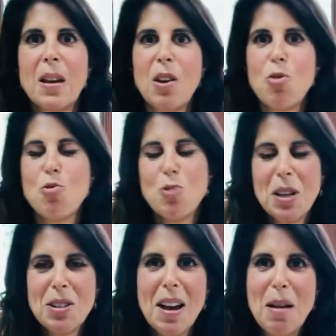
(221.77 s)

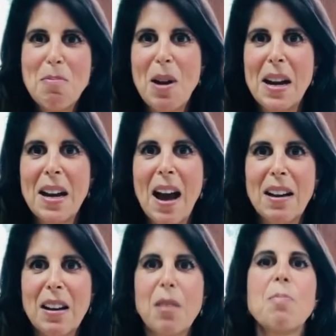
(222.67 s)
Real-time brain
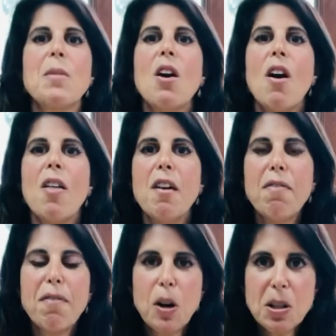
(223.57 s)
hacking. The
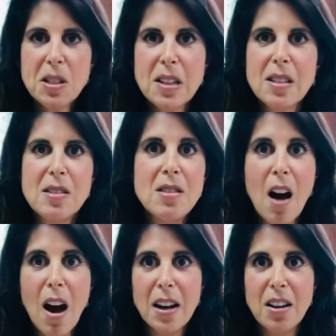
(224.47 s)
first is
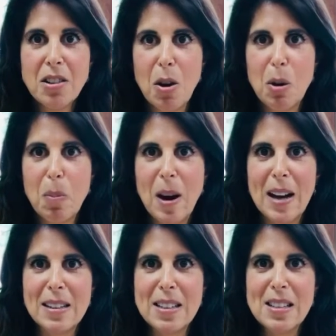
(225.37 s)
not a yoga
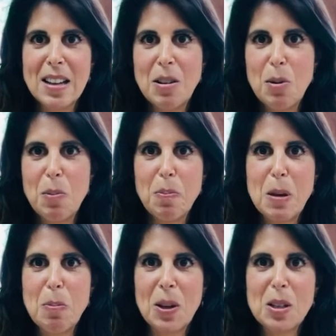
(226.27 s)
practice. I know
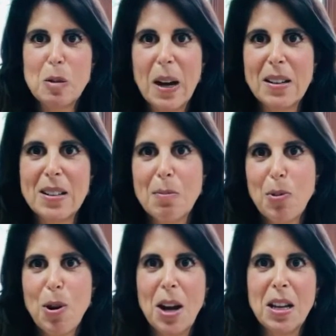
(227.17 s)
people expect
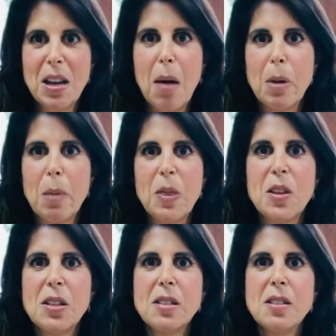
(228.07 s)
pranayama, but
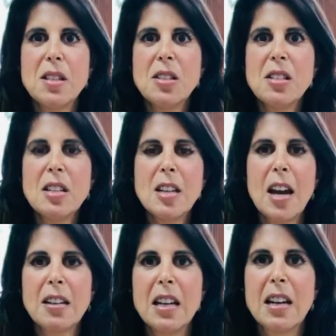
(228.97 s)
this is a
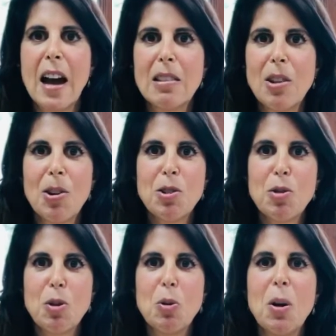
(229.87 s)
technique I learned
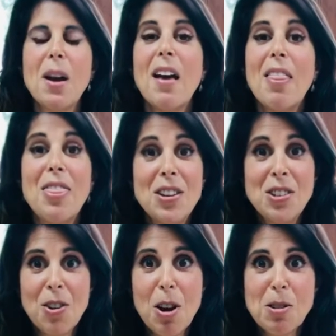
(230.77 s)
through the
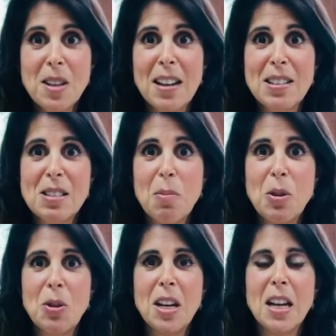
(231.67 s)
neuroscience
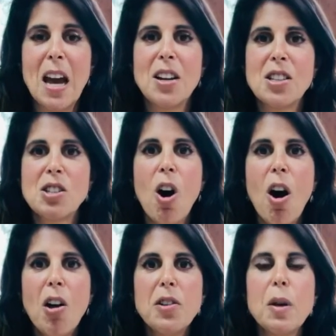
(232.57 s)
community, and it's
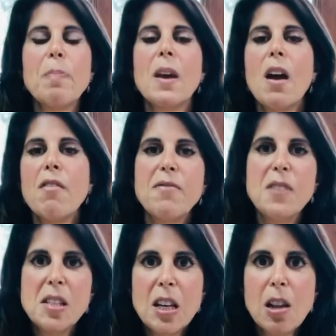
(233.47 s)
called
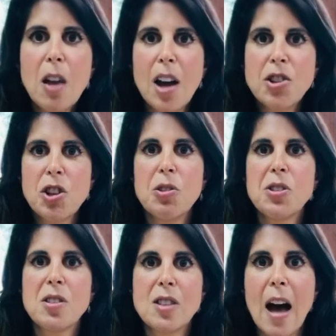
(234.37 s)
physiological
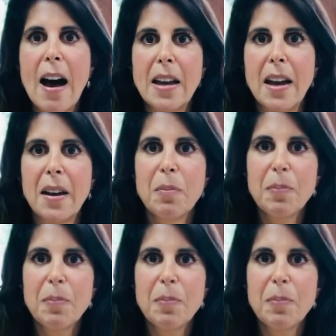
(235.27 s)
sighing.